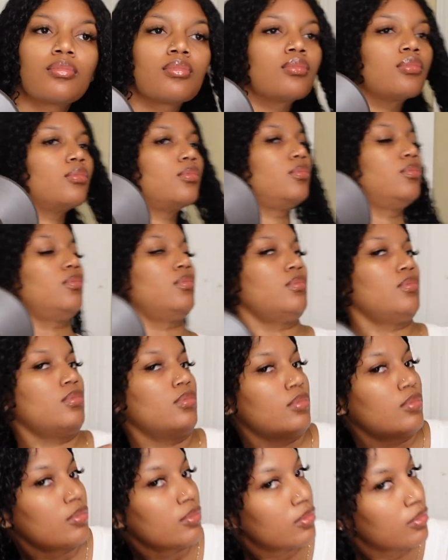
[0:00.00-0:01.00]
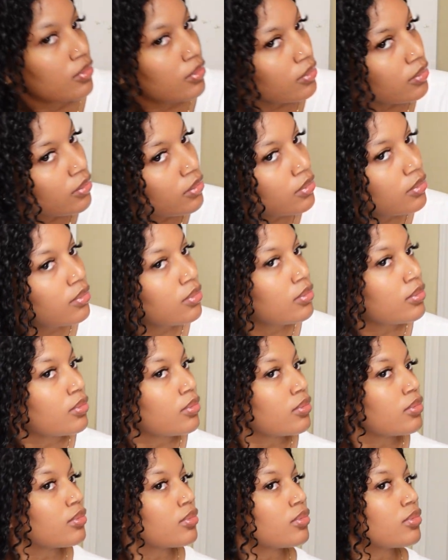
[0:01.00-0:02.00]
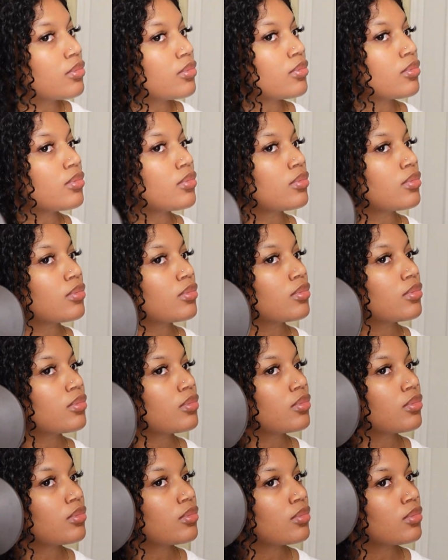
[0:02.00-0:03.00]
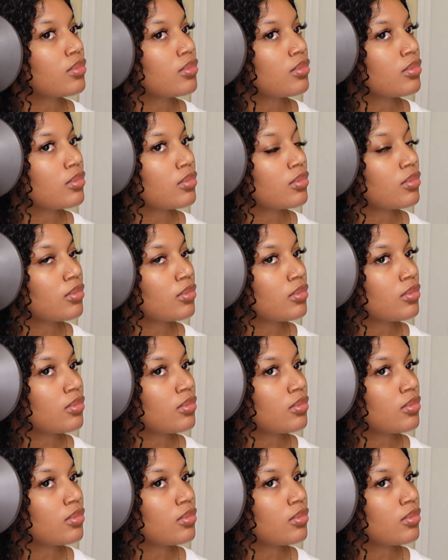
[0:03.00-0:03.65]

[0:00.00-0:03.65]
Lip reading: (no one is talking)